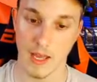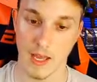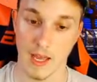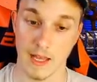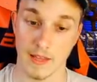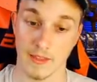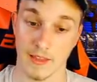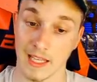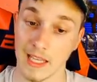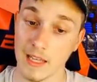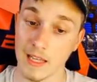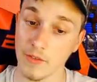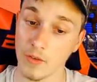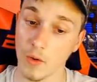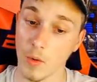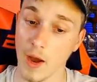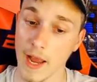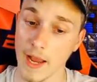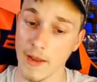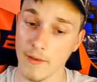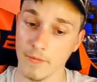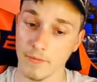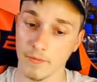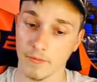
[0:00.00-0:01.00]
And the
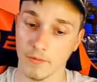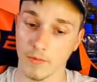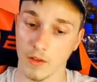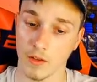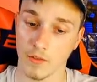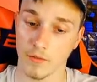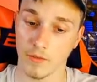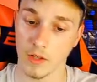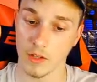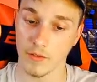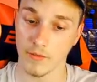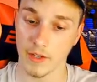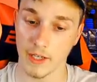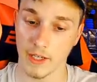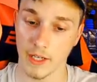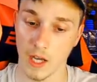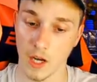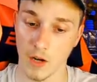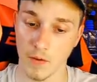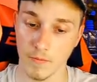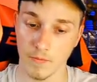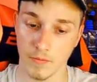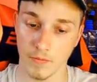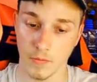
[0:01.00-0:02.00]
giveaway for the
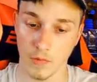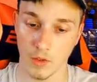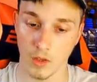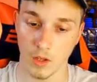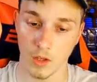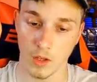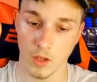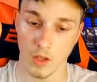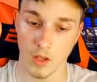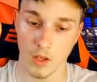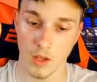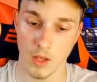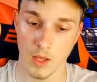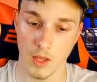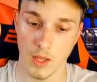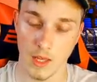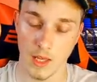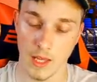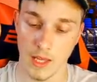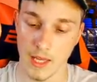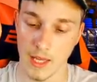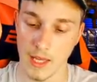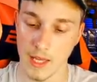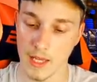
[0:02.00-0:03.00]
video
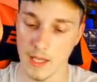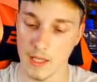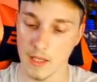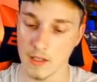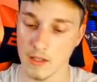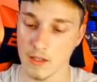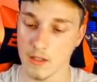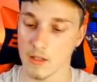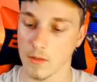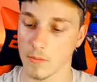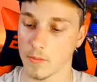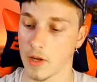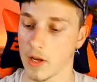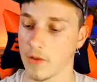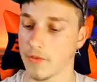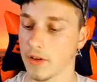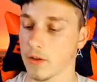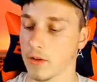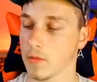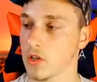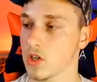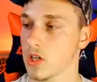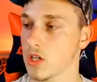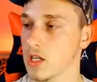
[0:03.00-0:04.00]
is
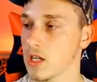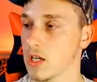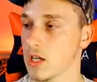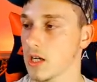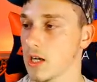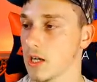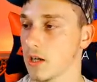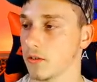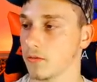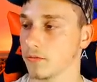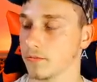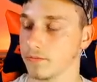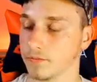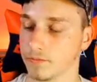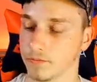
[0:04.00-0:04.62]
Perfect Machine King.